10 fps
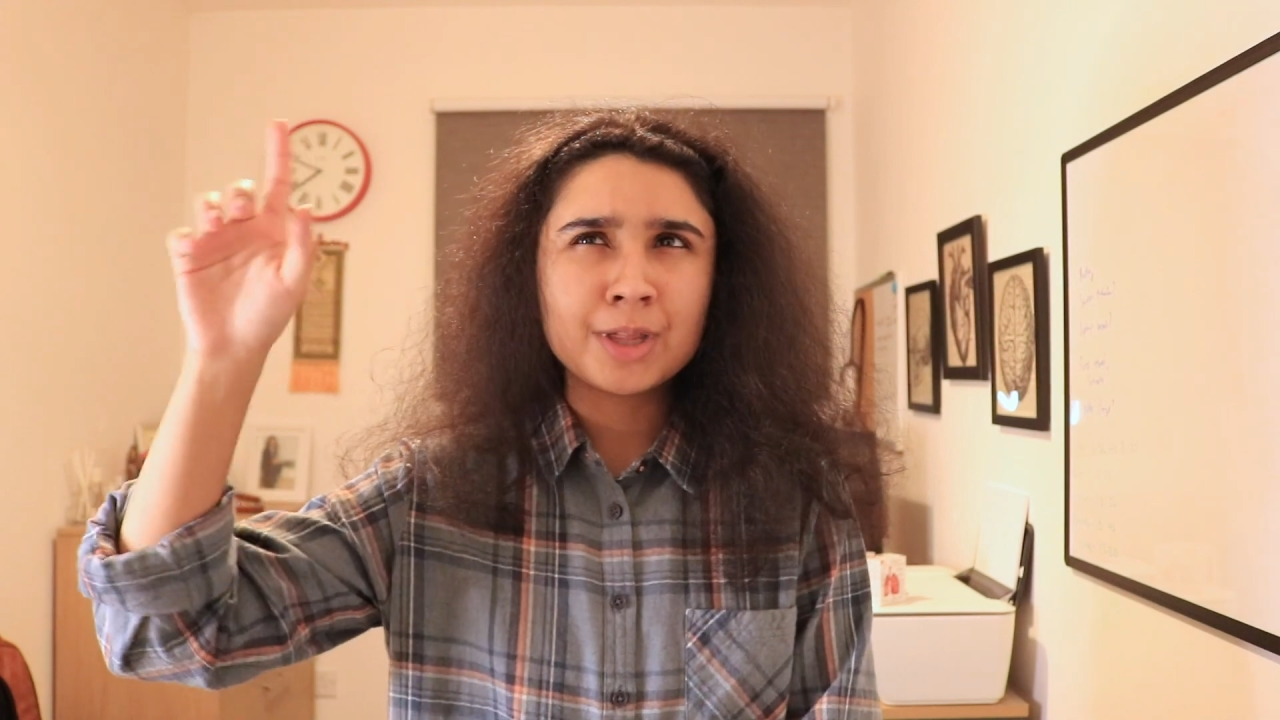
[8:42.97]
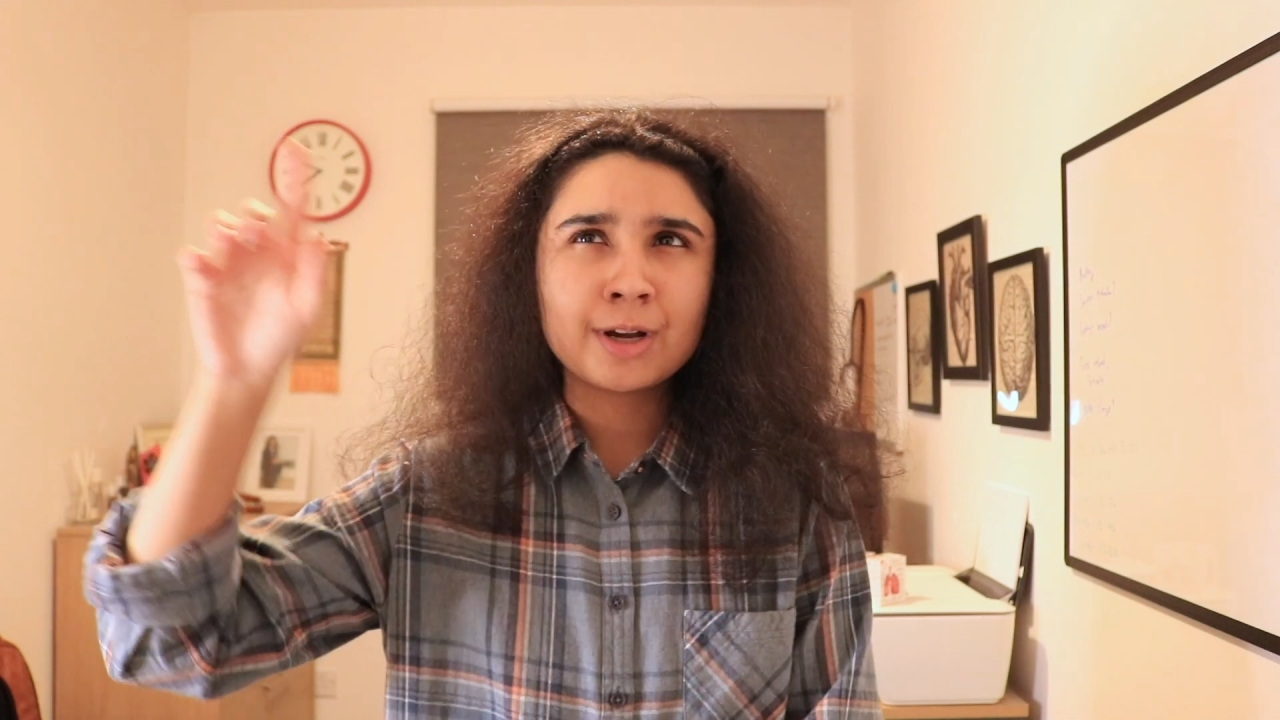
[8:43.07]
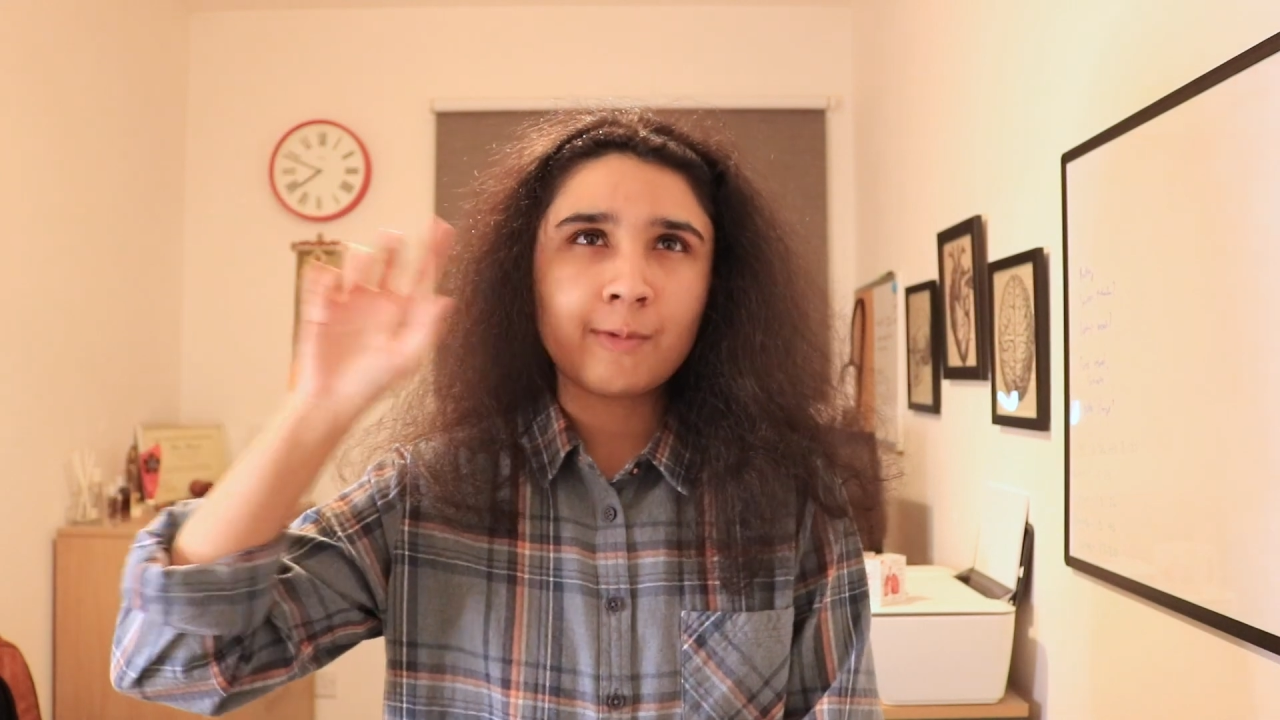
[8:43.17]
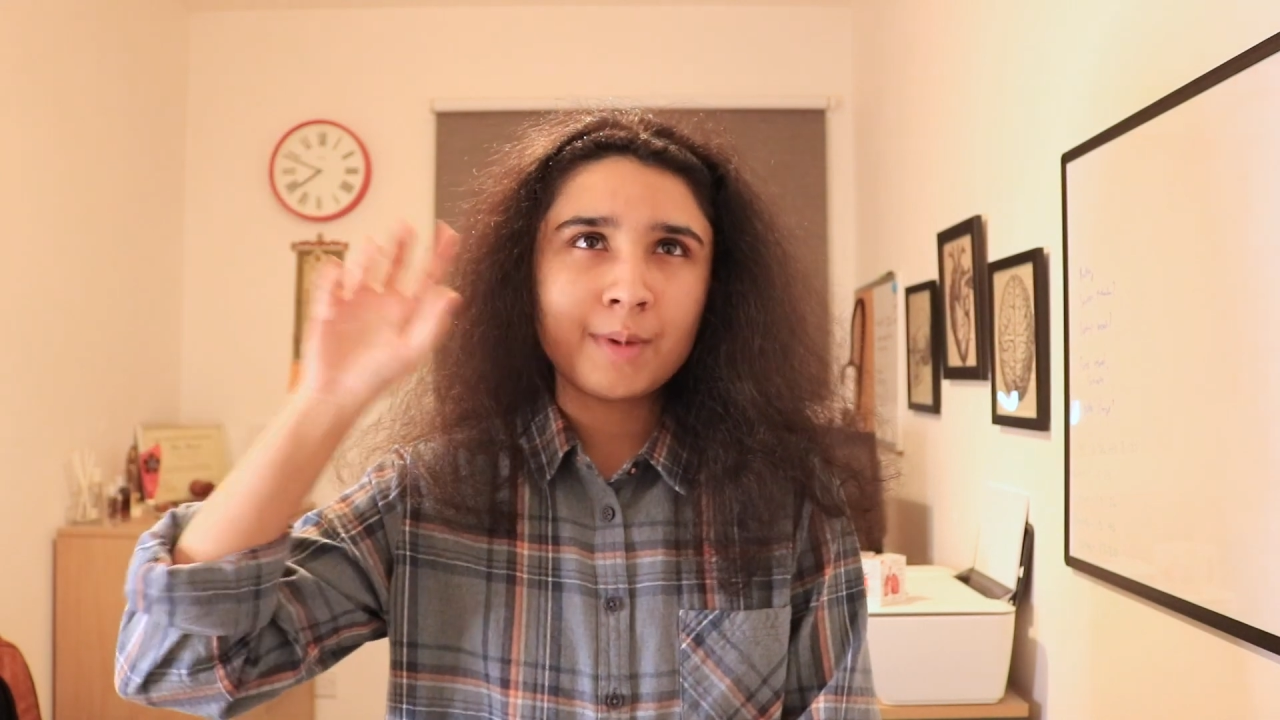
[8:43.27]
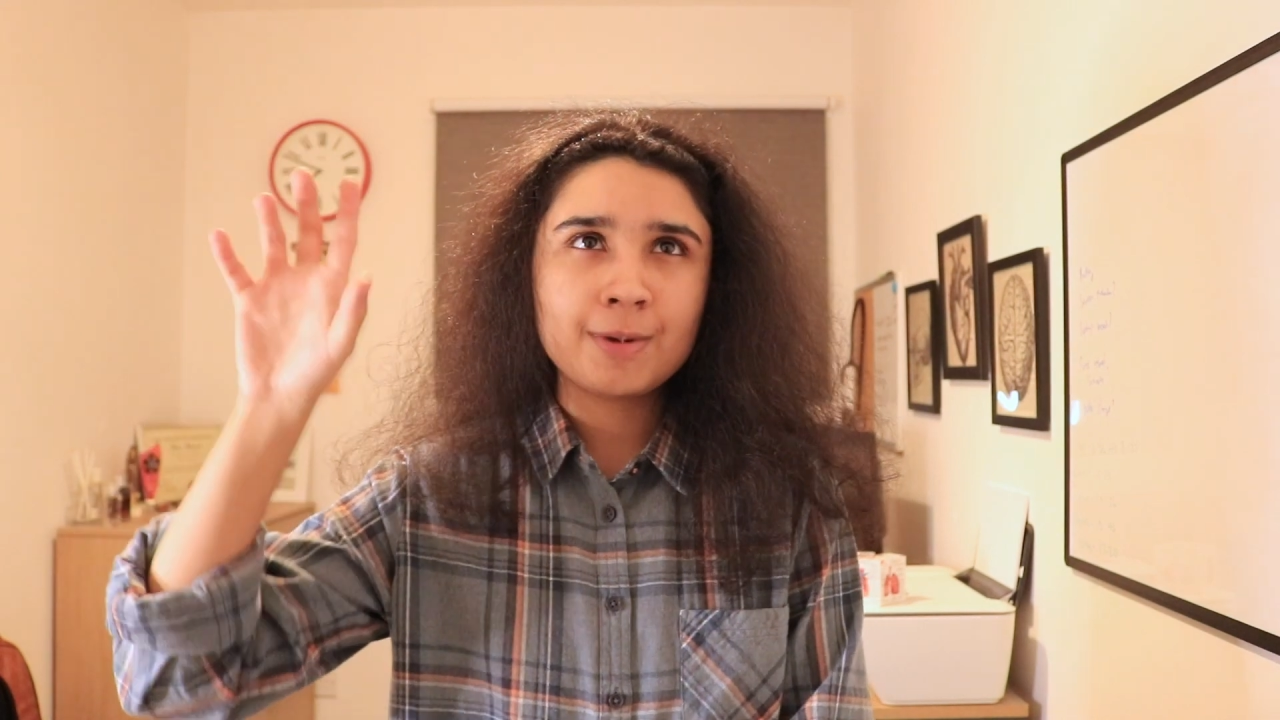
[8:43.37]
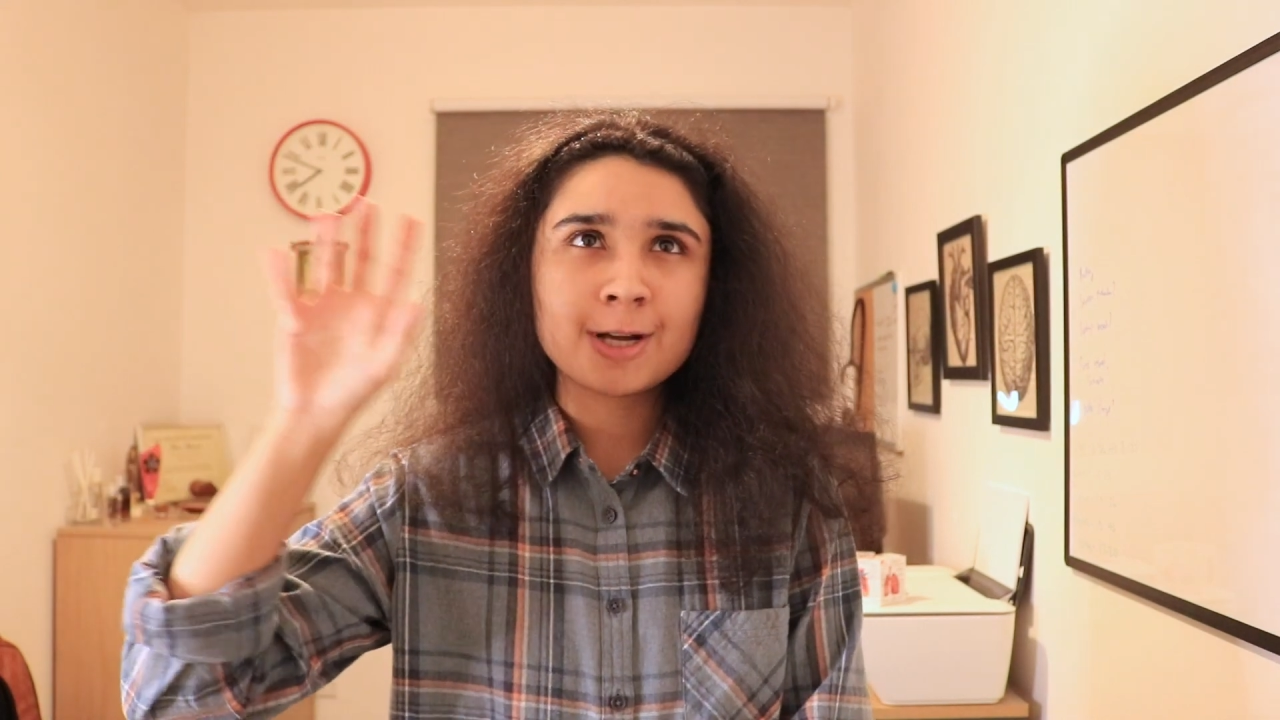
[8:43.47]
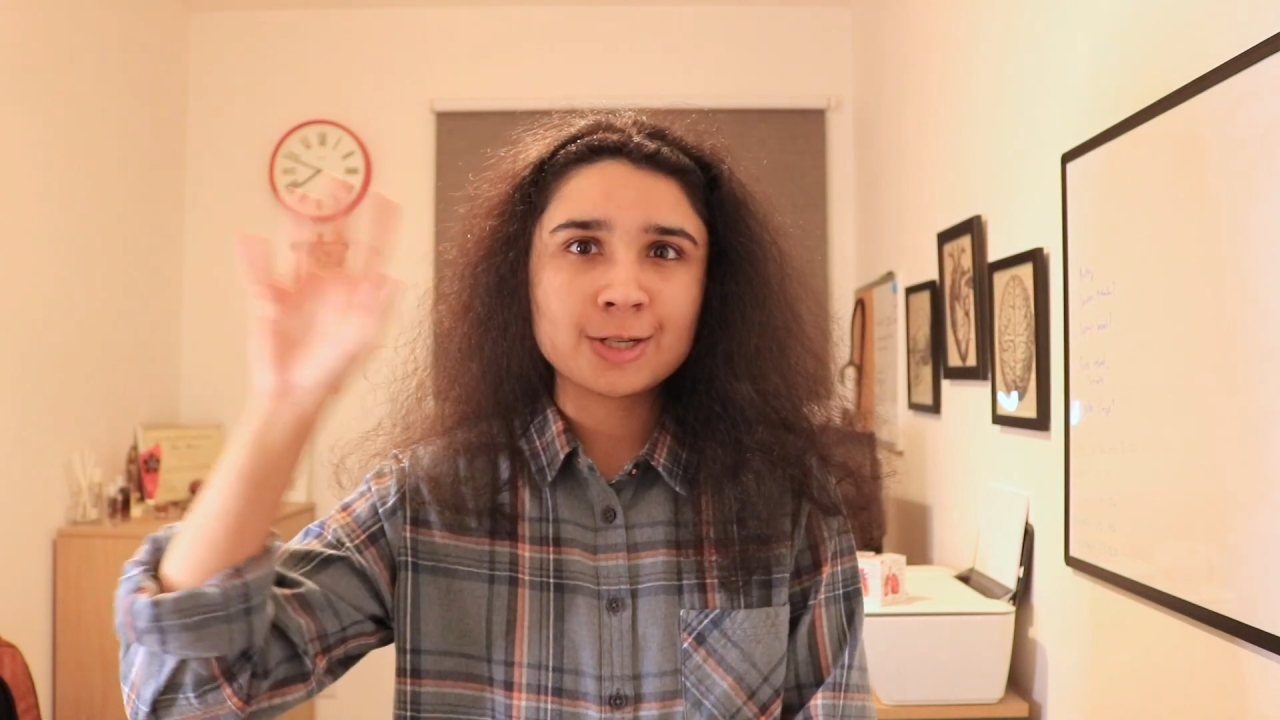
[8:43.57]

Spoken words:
think of maybe I